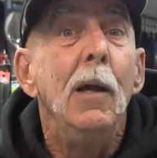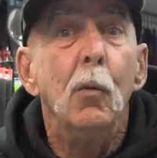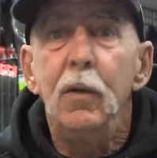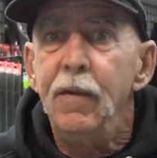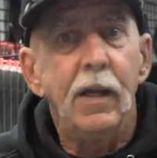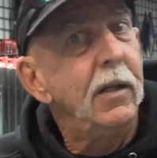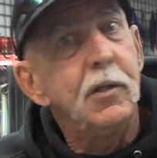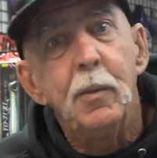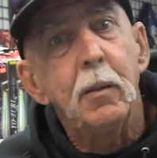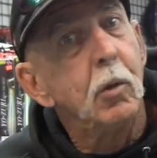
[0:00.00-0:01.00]
We've had these
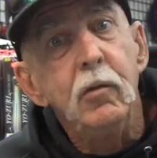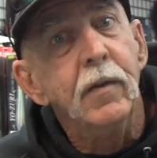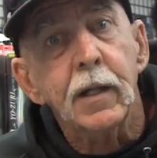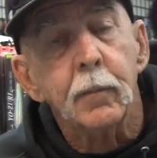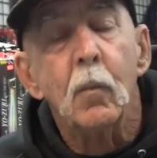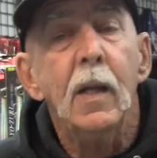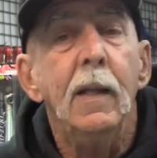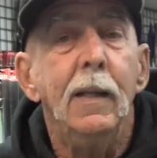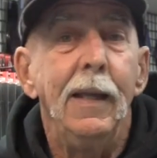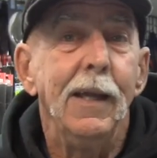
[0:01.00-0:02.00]
big bluefin.
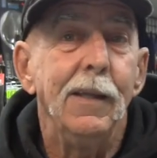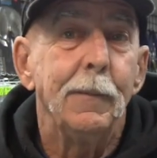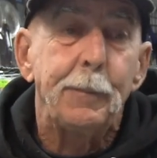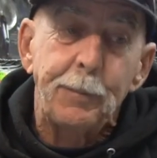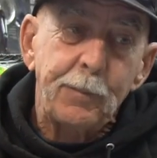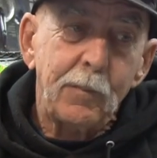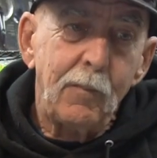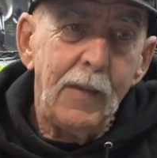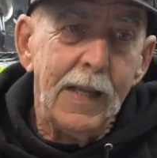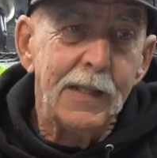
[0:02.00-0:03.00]
And
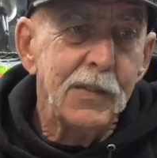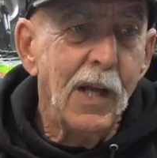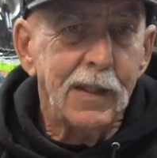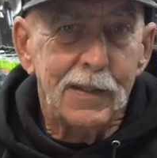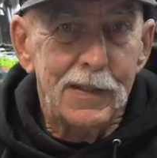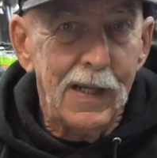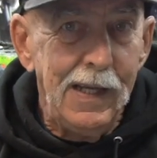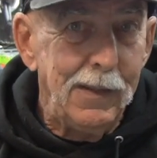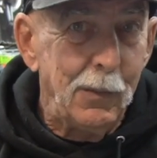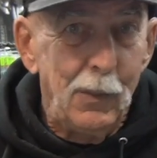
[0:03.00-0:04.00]
it's not to
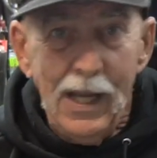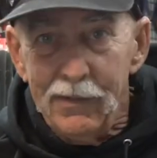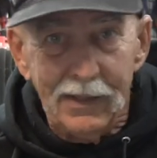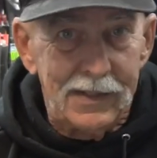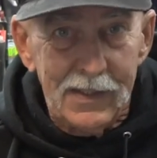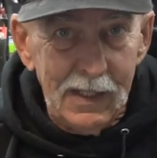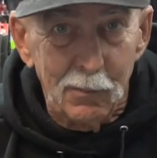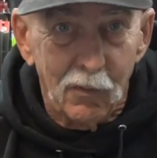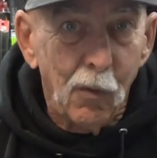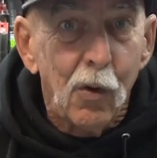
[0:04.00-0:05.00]
say that we haven't seen them
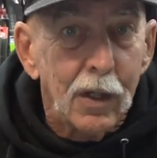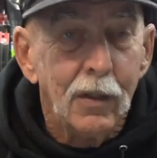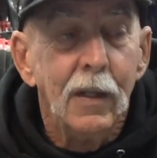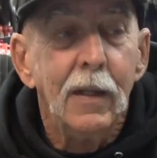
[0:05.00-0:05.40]
before.